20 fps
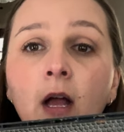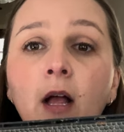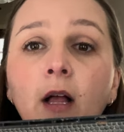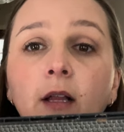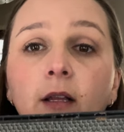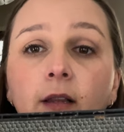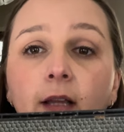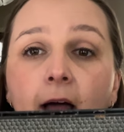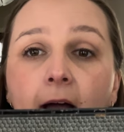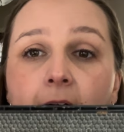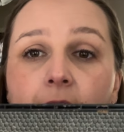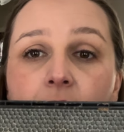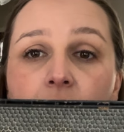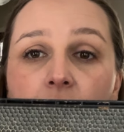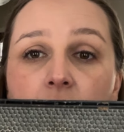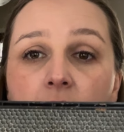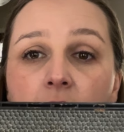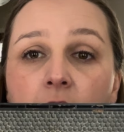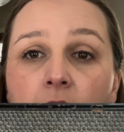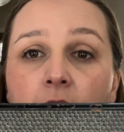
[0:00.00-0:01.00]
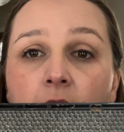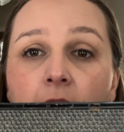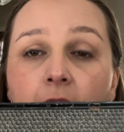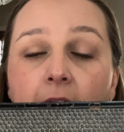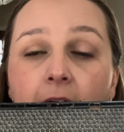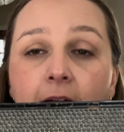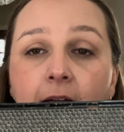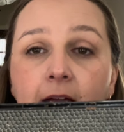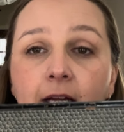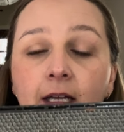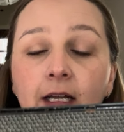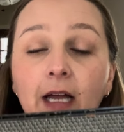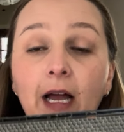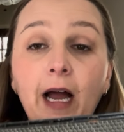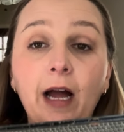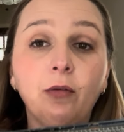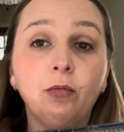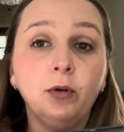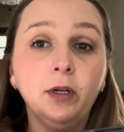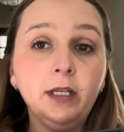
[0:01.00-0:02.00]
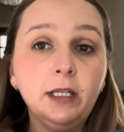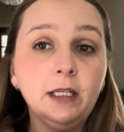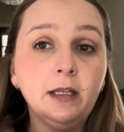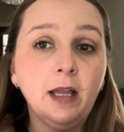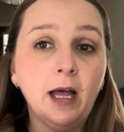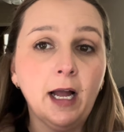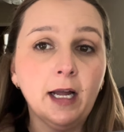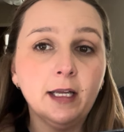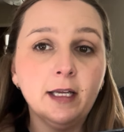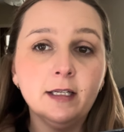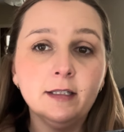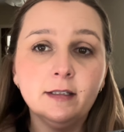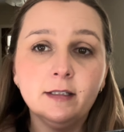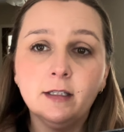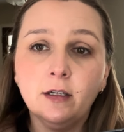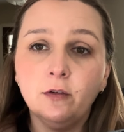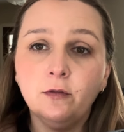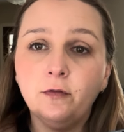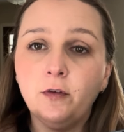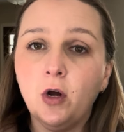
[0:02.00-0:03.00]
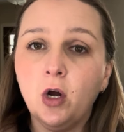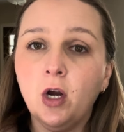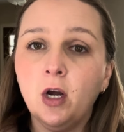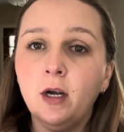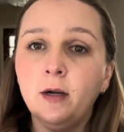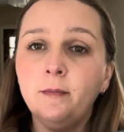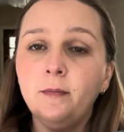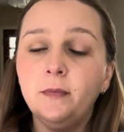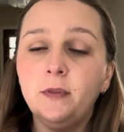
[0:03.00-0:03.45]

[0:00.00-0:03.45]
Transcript: last year and I really like it so far.